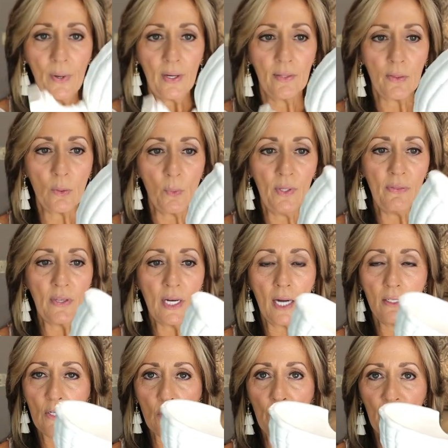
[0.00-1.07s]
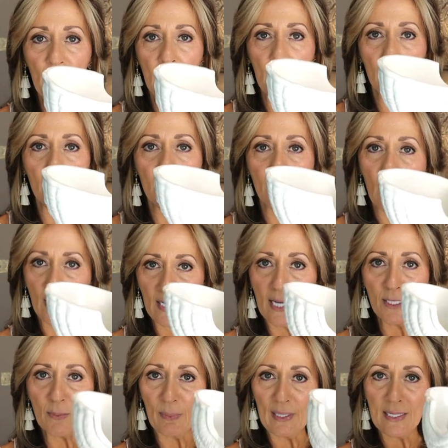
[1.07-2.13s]
But the one thing I do think is,
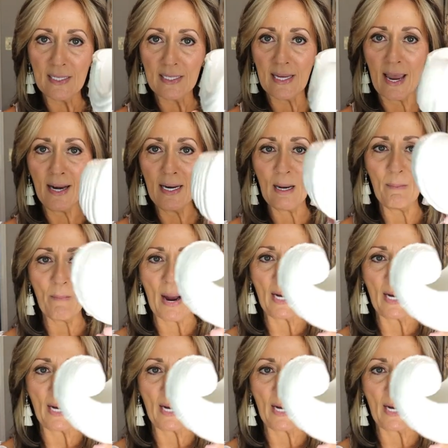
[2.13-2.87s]
yes, please get in